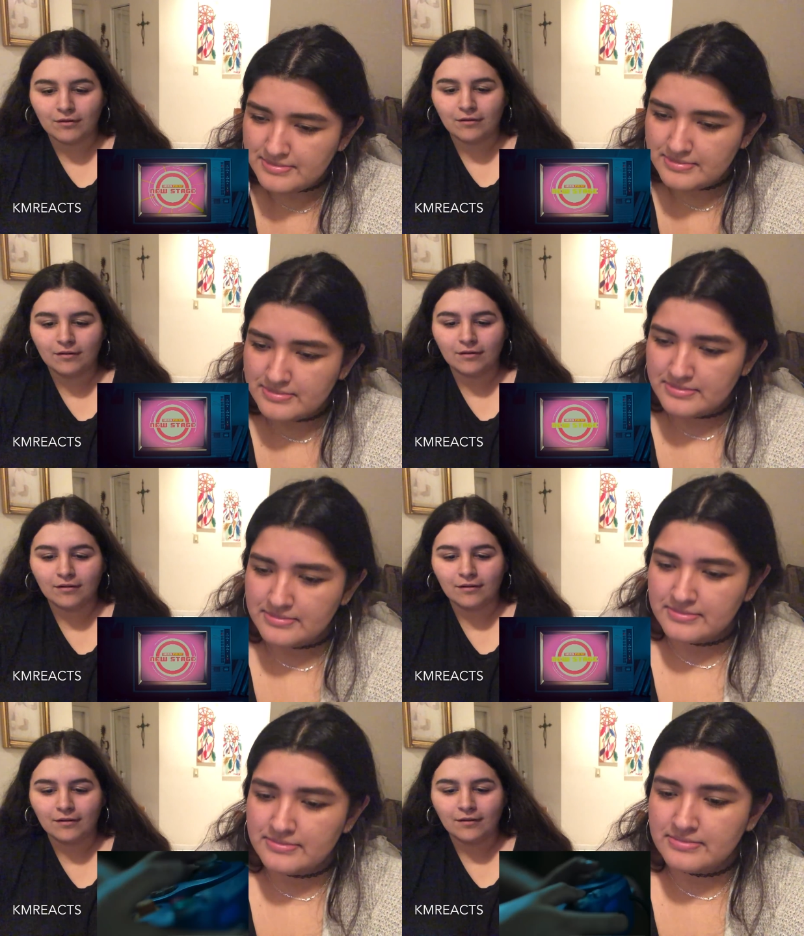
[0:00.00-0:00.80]

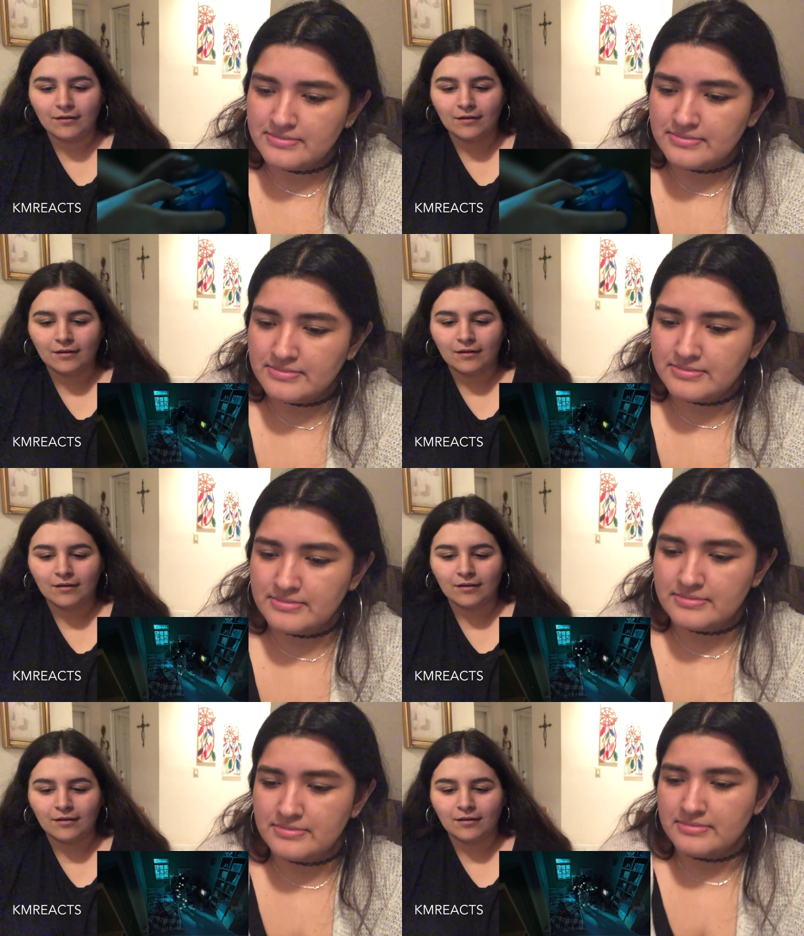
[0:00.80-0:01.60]

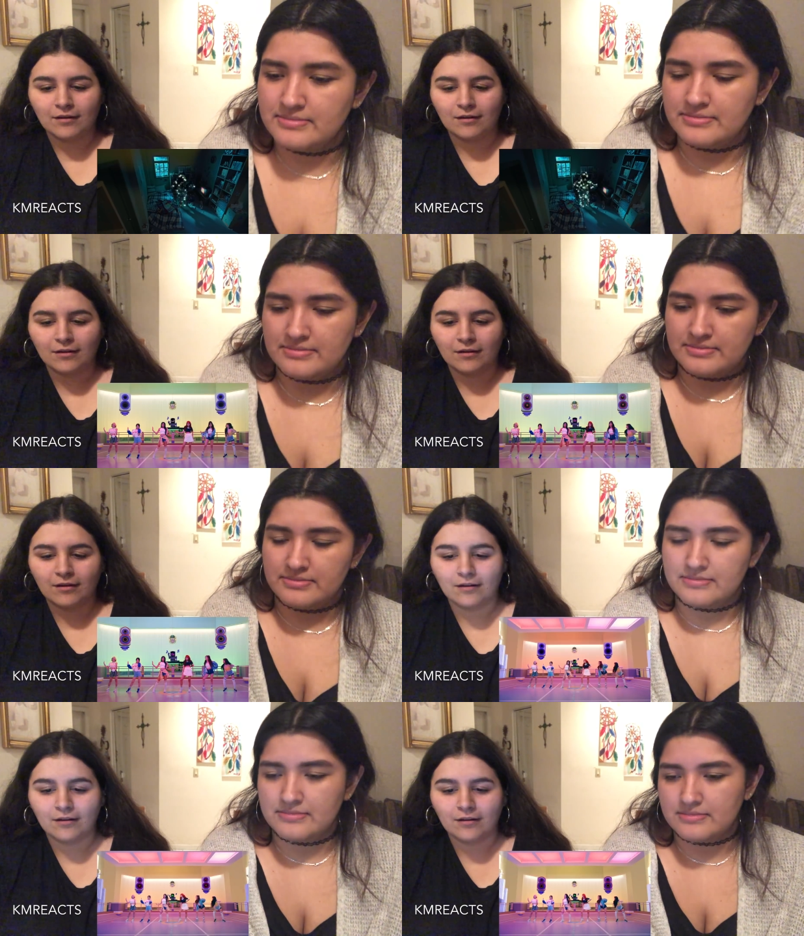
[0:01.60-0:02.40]

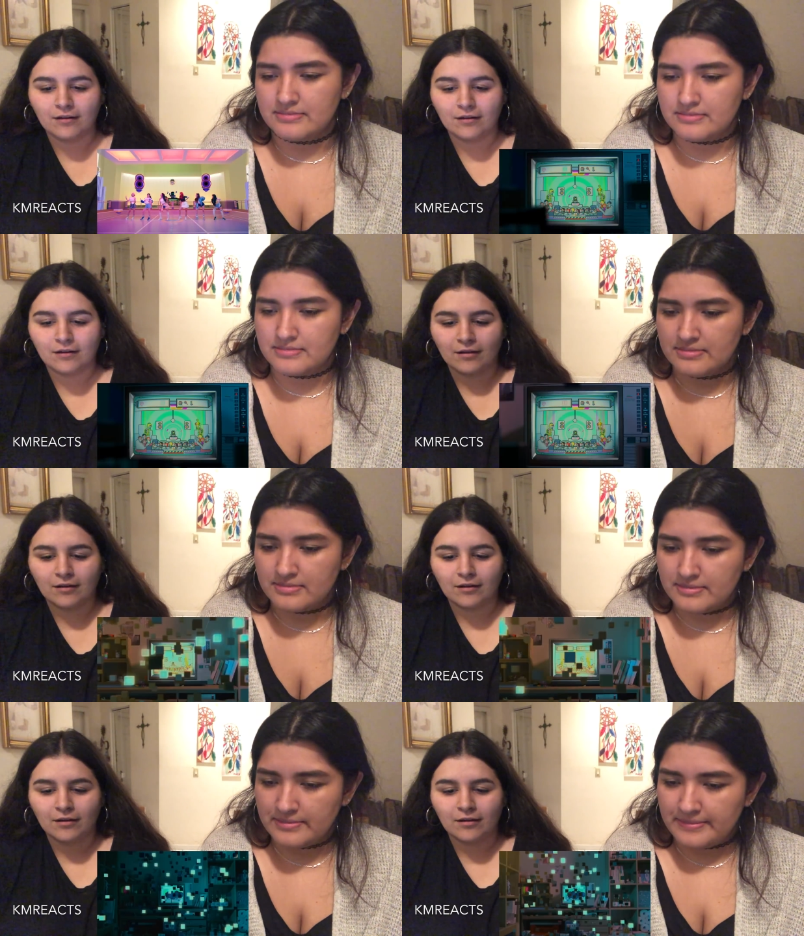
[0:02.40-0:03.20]

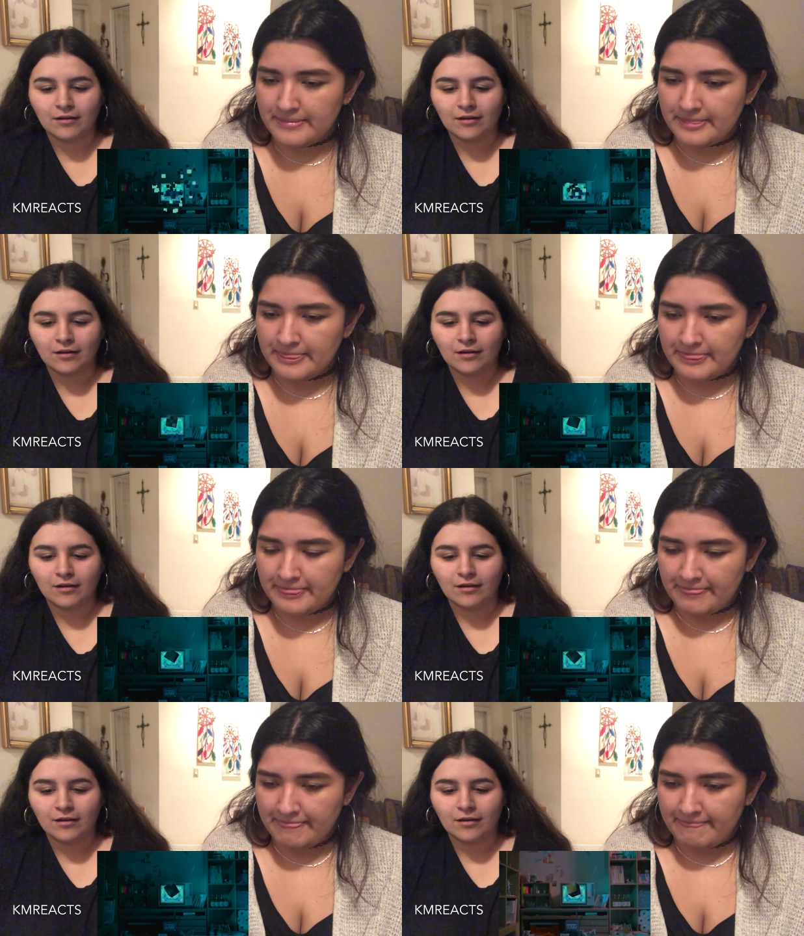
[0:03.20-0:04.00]

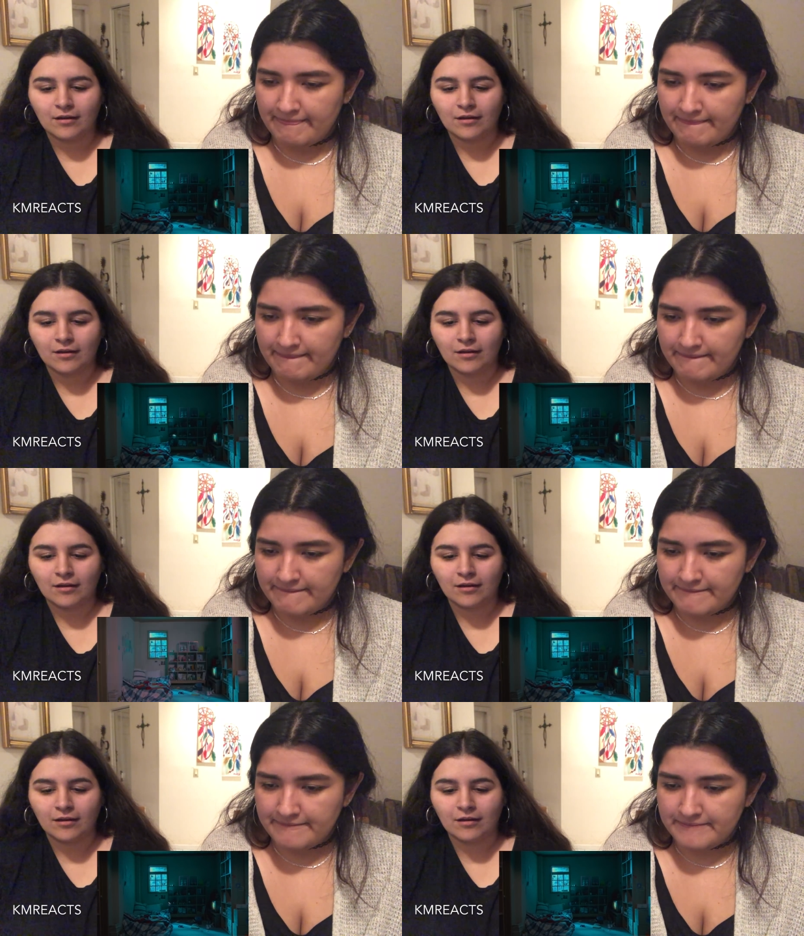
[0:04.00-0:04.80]

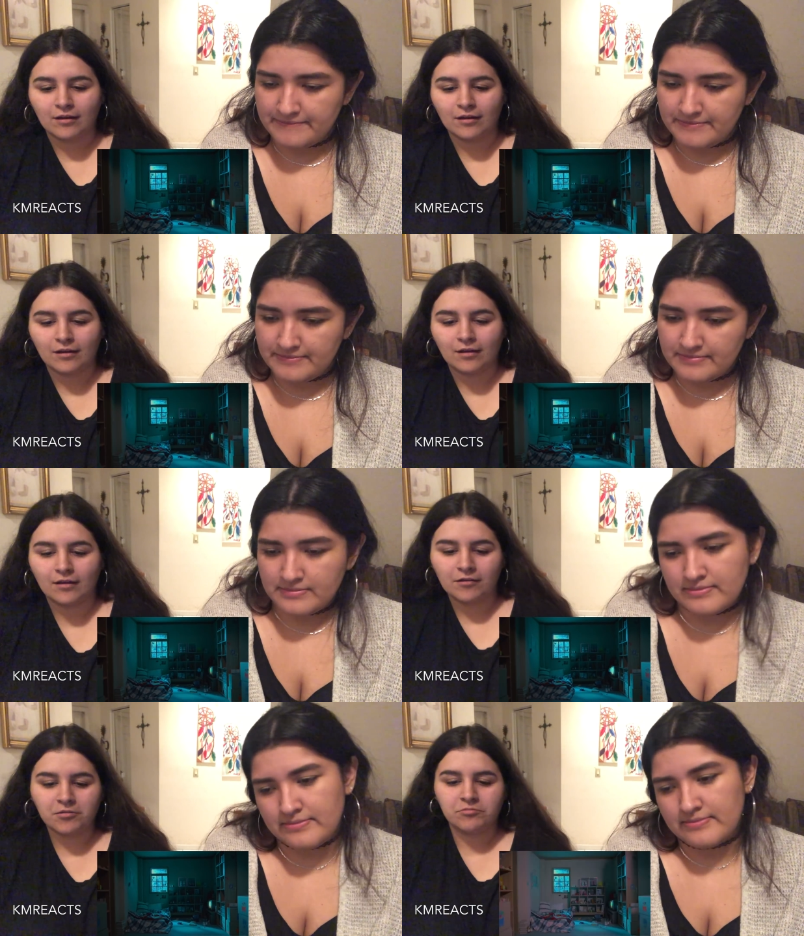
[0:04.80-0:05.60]

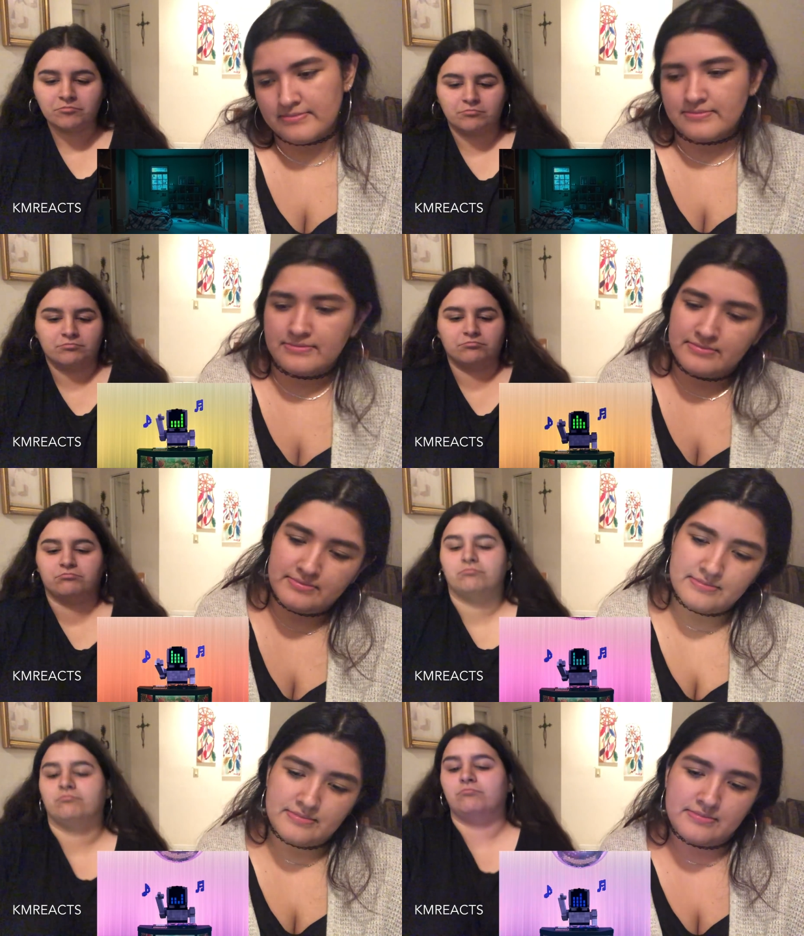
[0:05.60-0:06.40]

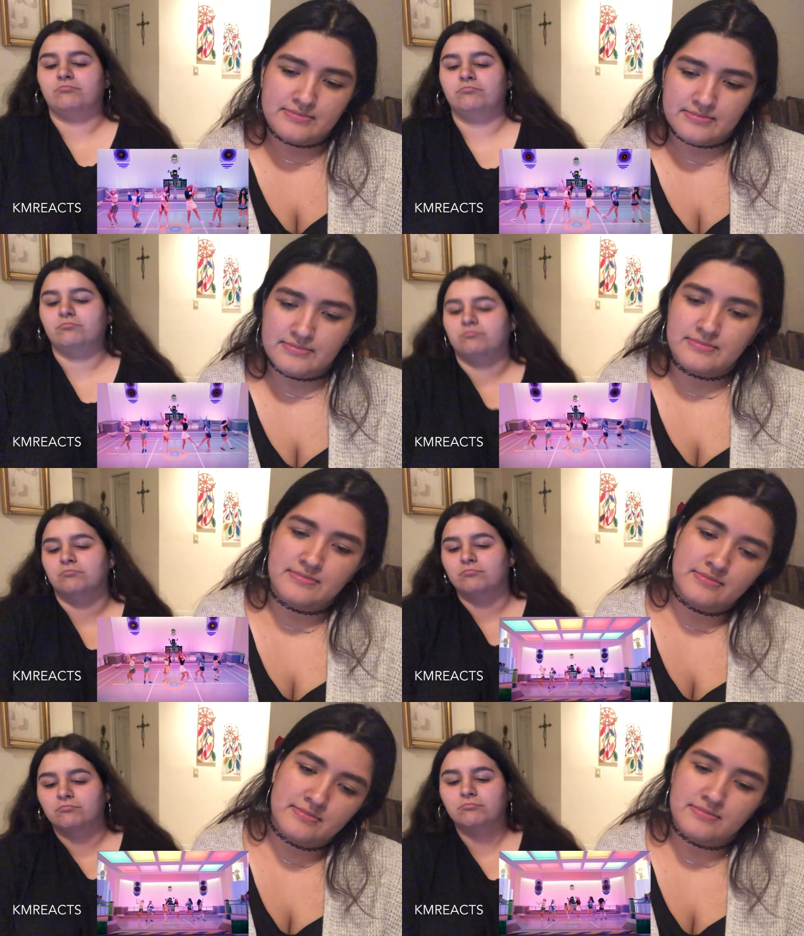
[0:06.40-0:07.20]

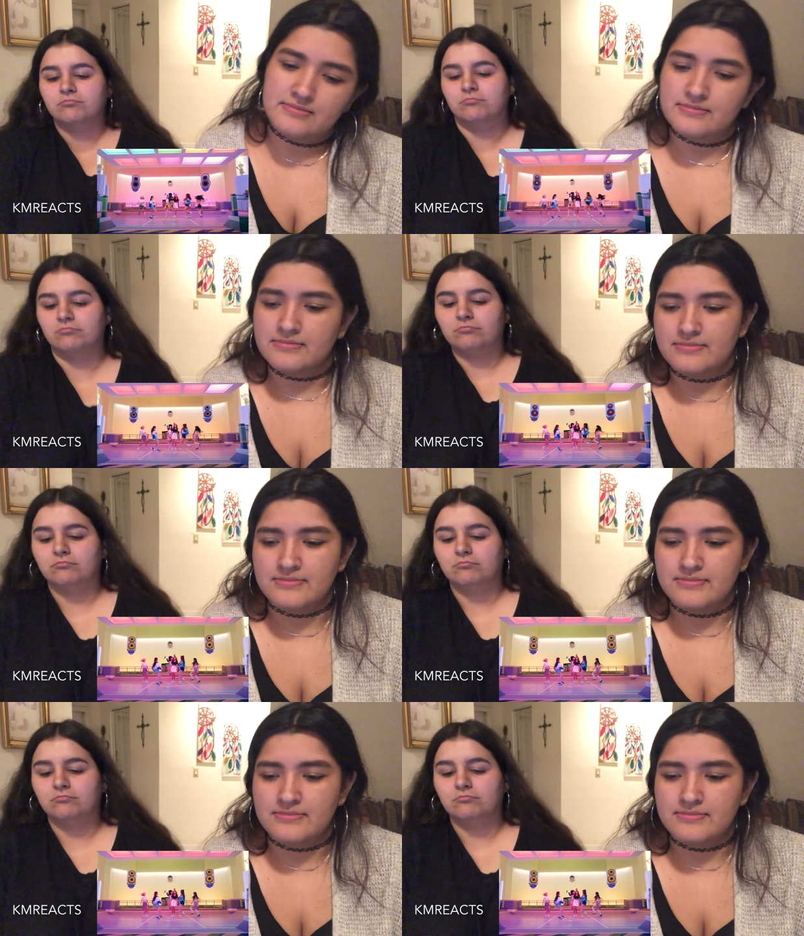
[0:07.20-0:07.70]
[no speech]